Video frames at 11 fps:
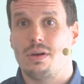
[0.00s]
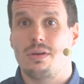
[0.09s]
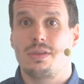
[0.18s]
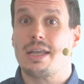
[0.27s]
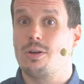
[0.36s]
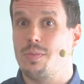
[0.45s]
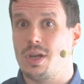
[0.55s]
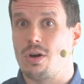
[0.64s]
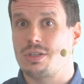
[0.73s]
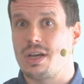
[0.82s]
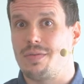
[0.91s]
titanium
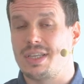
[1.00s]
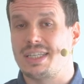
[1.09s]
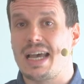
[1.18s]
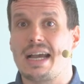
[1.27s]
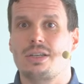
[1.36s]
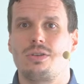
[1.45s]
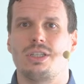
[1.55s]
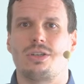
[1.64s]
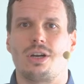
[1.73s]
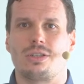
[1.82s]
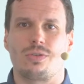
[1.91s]
dioxide, which actually
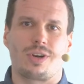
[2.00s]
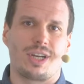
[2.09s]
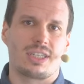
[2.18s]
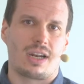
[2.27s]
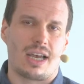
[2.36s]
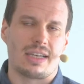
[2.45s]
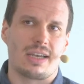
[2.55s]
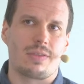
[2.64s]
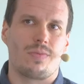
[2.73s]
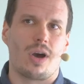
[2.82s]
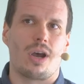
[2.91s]
starts to crystallize
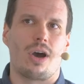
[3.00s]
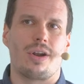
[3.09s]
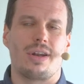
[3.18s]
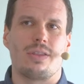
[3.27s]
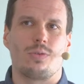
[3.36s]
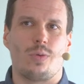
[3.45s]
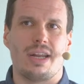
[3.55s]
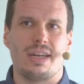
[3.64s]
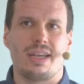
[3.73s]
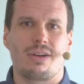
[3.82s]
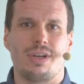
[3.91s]
at 120
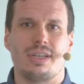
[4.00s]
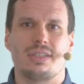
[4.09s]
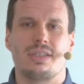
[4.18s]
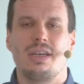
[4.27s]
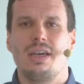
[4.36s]
degrees.